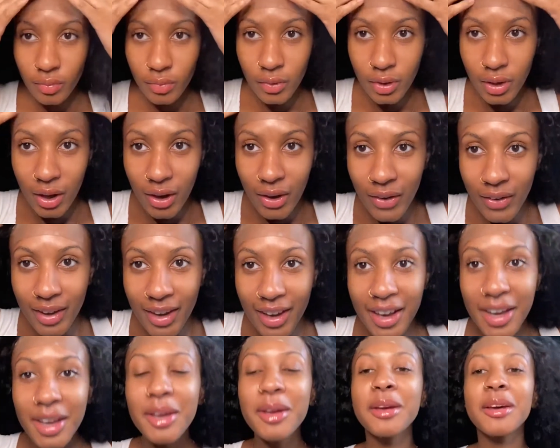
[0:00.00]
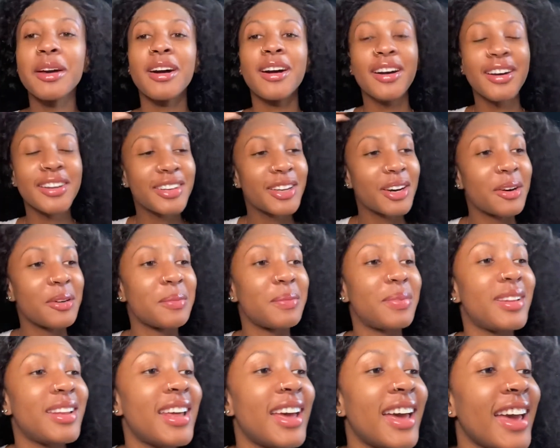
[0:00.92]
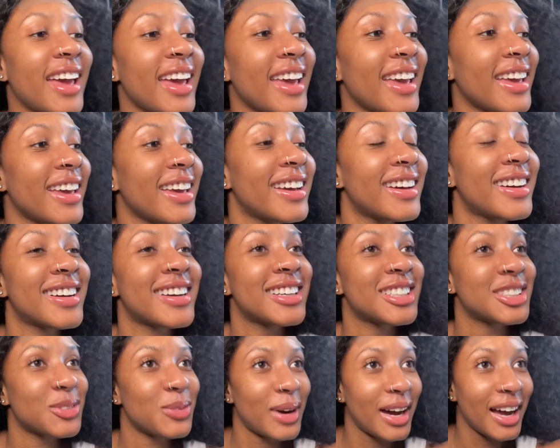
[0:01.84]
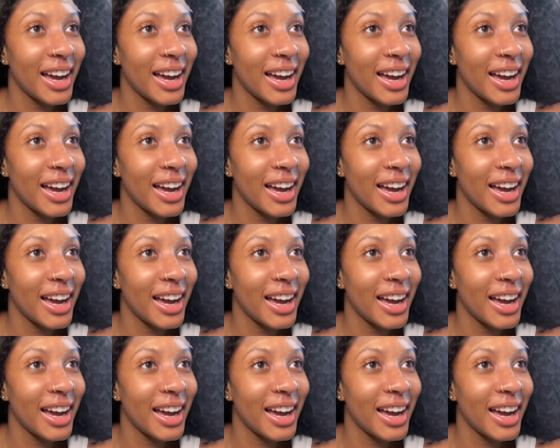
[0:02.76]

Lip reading: Okay, don't play, cause why